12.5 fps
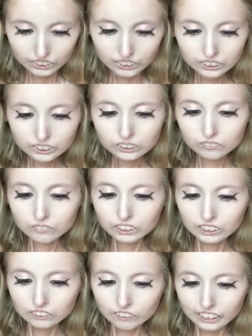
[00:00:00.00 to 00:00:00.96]
This is a
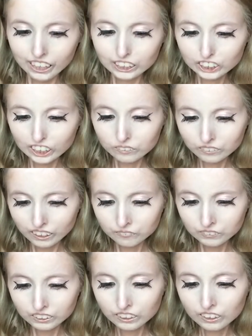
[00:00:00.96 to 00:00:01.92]
really great eyeshadow
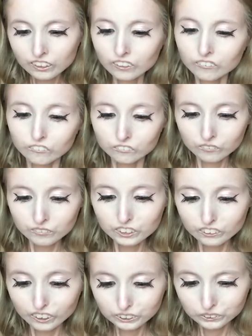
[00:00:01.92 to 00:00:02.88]
primer from the
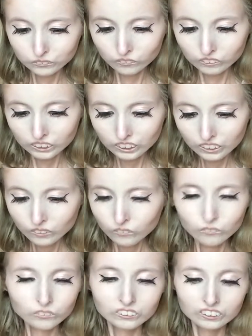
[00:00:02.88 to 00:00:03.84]
drugstore,
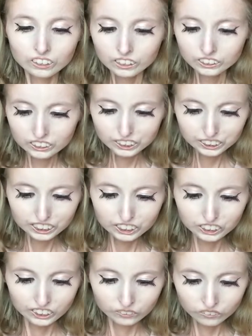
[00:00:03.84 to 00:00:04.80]
or just in
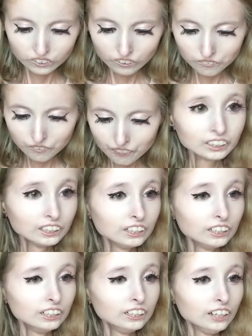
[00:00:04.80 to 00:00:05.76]
general.
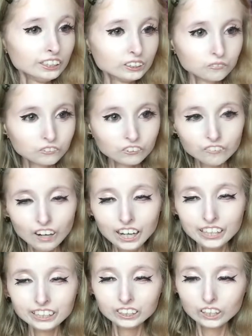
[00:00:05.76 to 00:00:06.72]
It doesn't
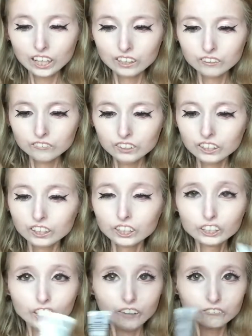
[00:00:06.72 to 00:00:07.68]
provide a lot of
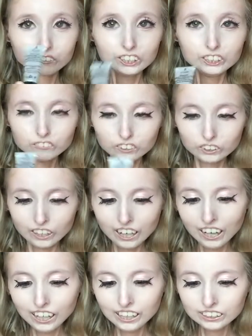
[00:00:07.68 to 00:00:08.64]
coverage for your
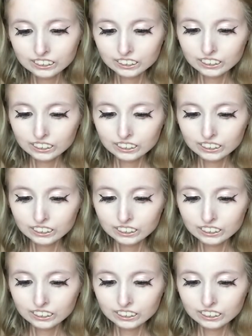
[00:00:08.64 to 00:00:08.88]
eyes.